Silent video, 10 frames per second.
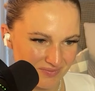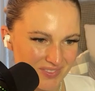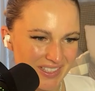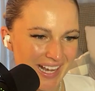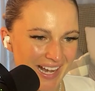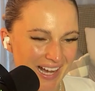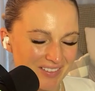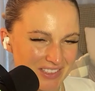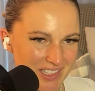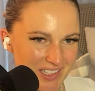Yeah,
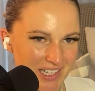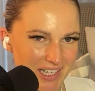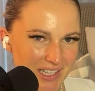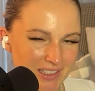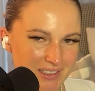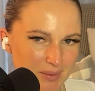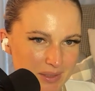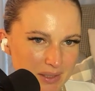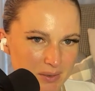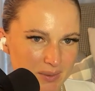absolutely. And I think
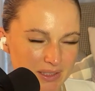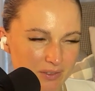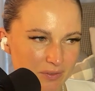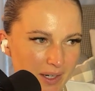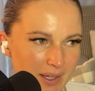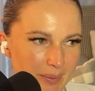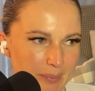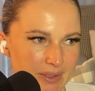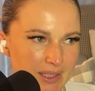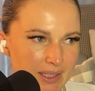sometimes when it's
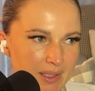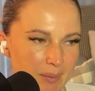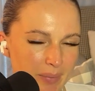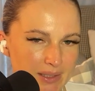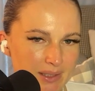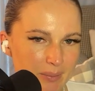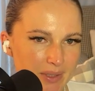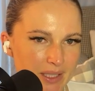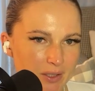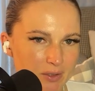framed by
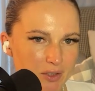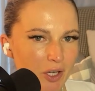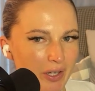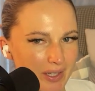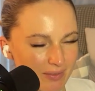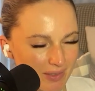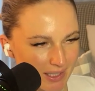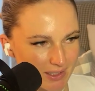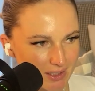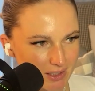somebody who's not in the
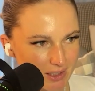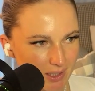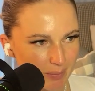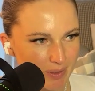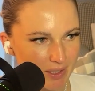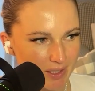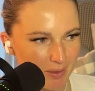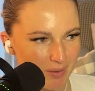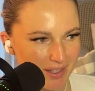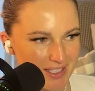relationship and,
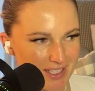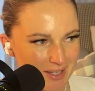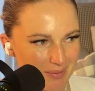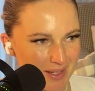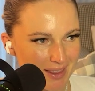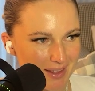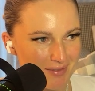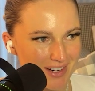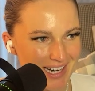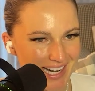it's something
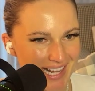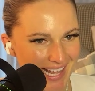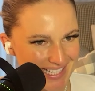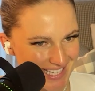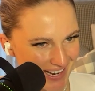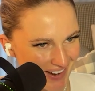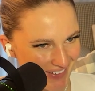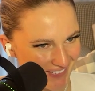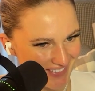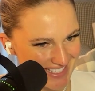that really hits
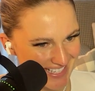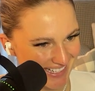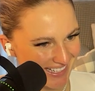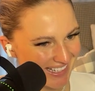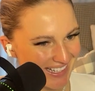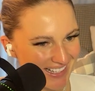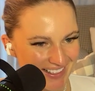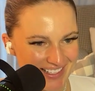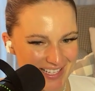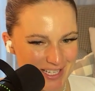home, it's like,
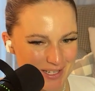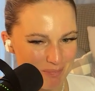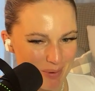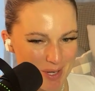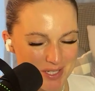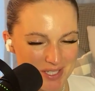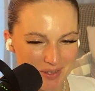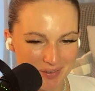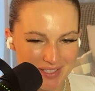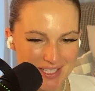this isn't
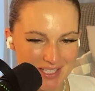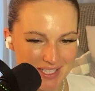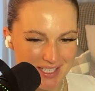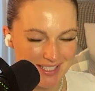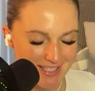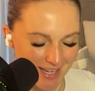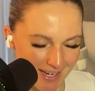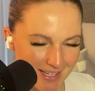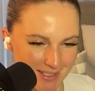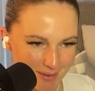personal. This is a
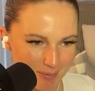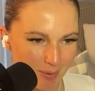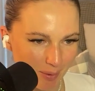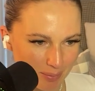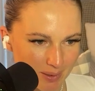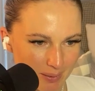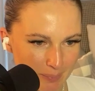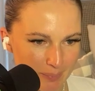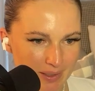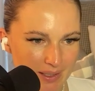societal
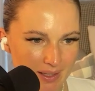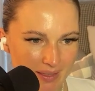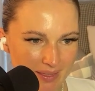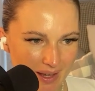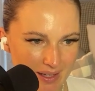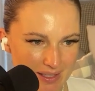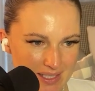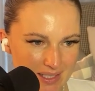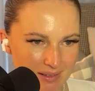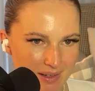problem
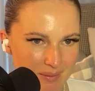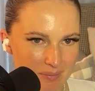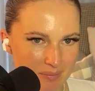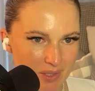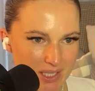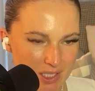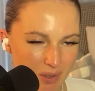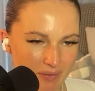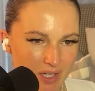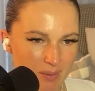that we need
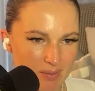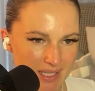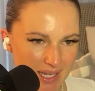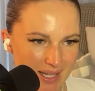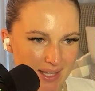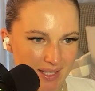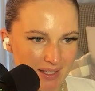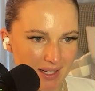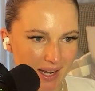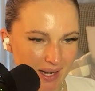to overcome together.
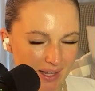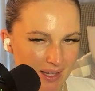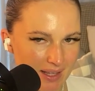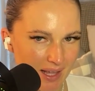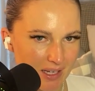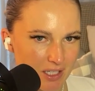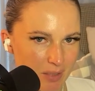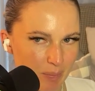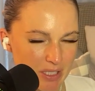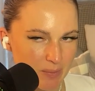And I think that
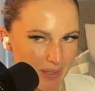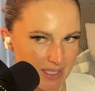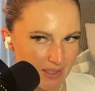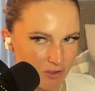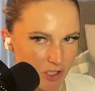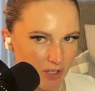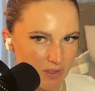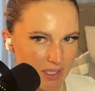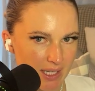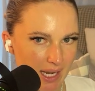perspective
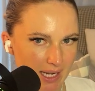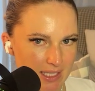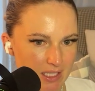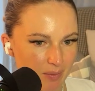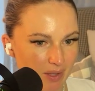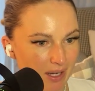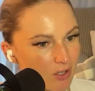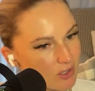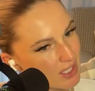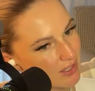shift and getting some of that
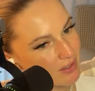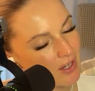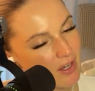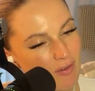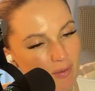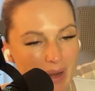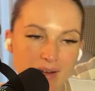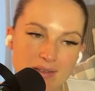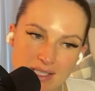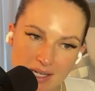content from
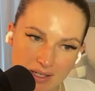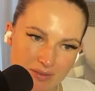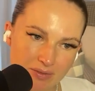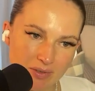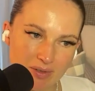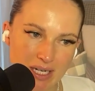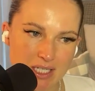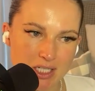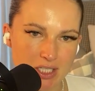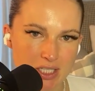outside of your
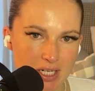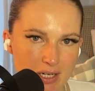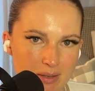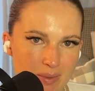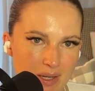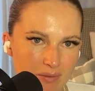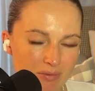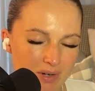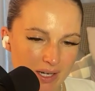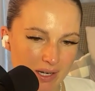relationship
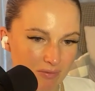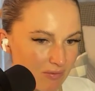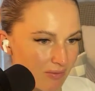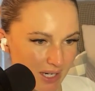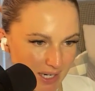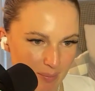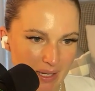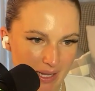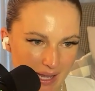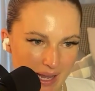can really
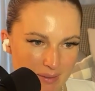be a game